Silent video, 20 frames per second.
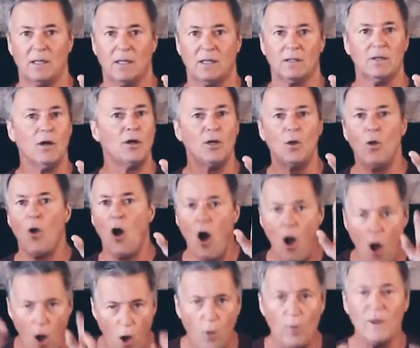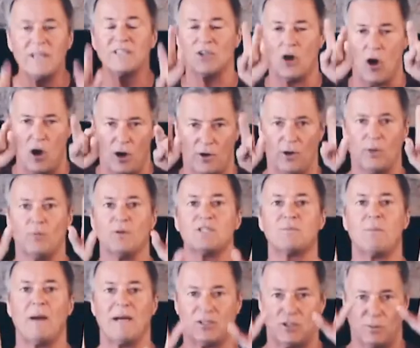No, you always honor and
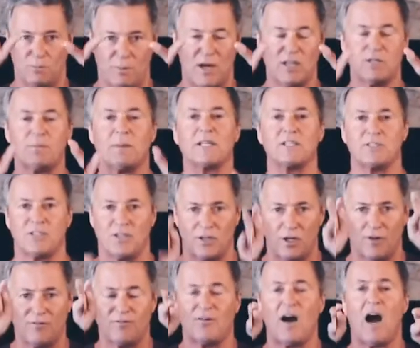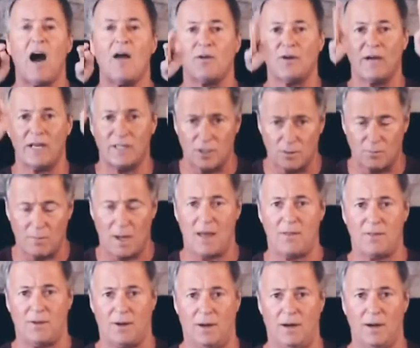respect your parents because they're your father and your
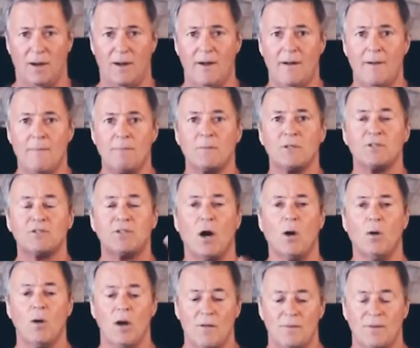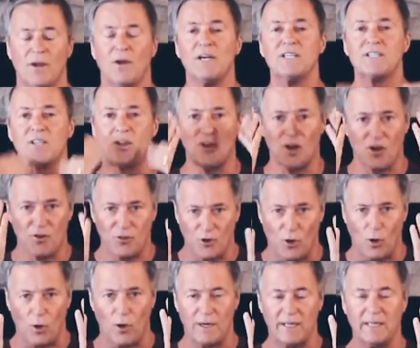mother. So there is an
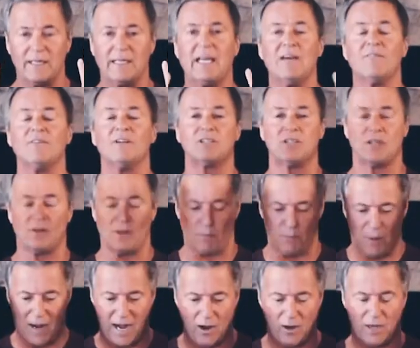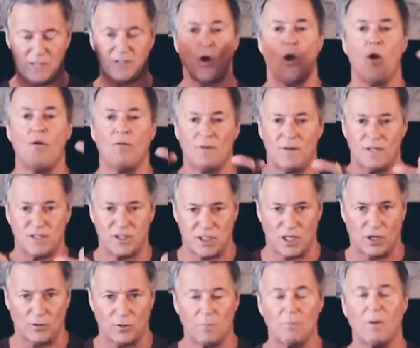authority given to the parents over the
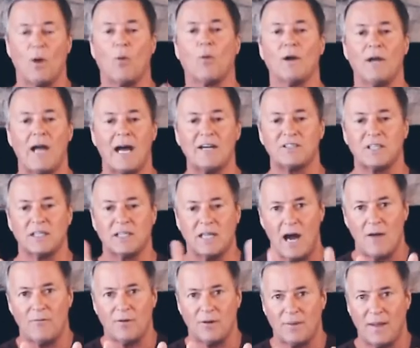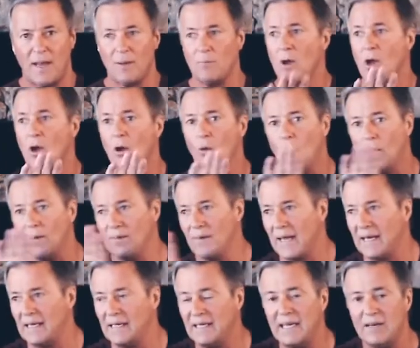children, but we're not to govern them when
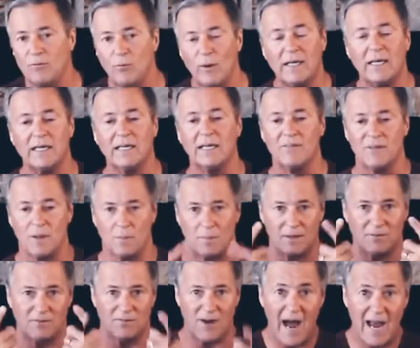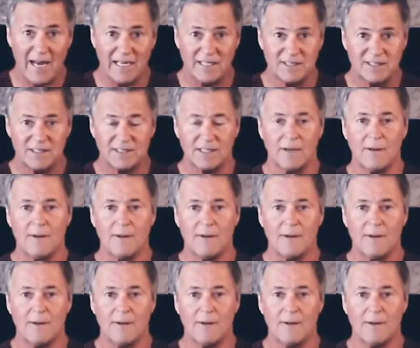they leave. We can give them advice,